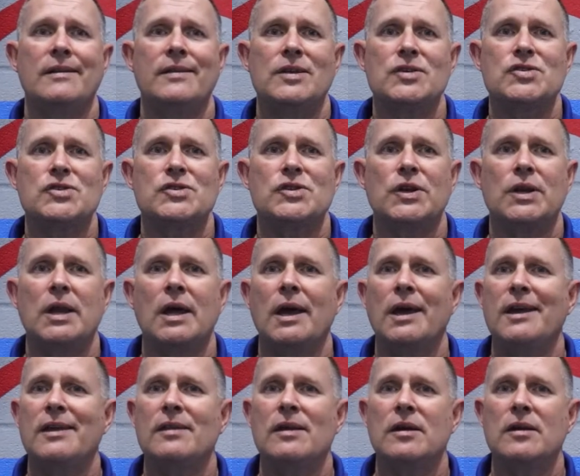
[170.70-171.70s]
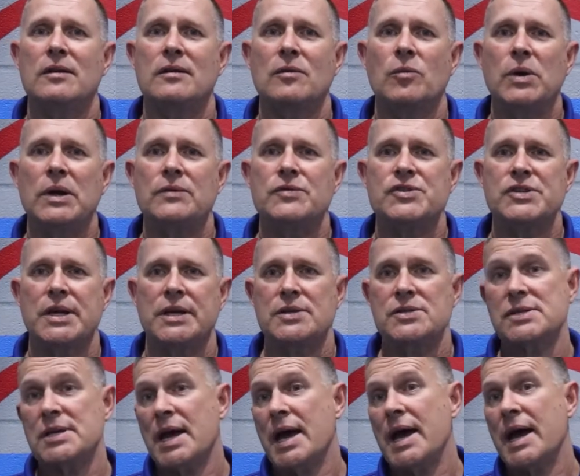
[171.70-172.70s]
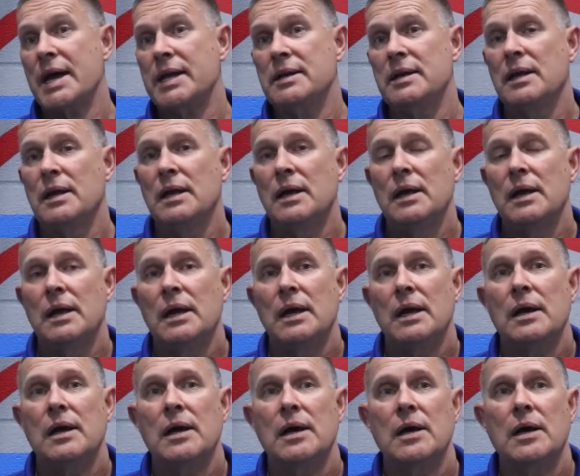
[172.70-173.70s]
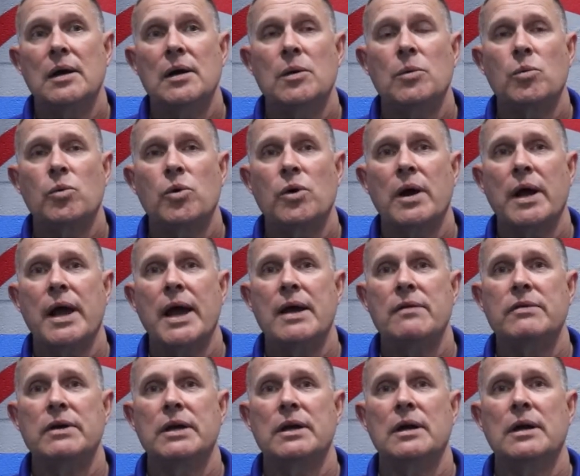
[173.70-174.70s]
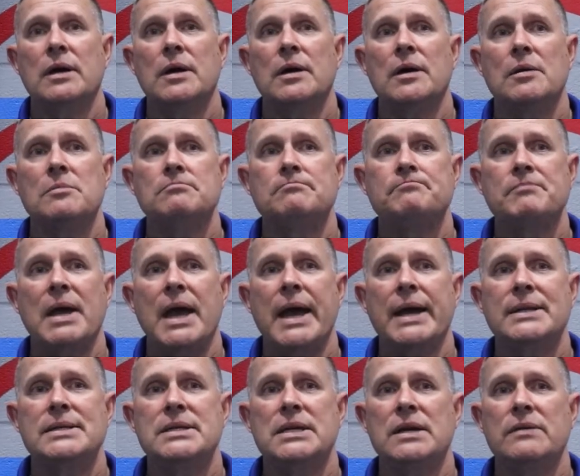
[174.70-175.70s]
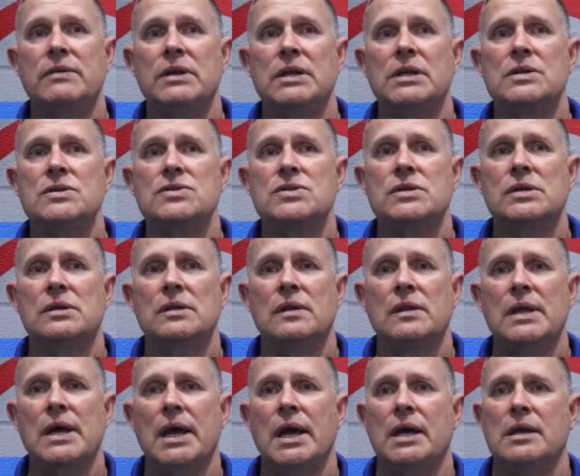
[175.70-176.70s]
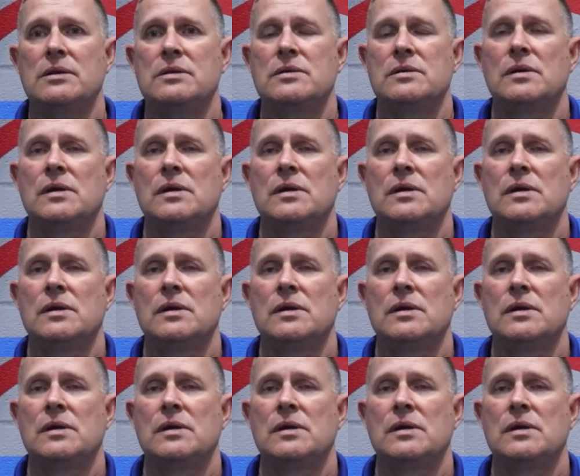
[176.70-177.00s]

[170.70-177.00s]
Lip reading: This is a day that we have set aside. We're having activities that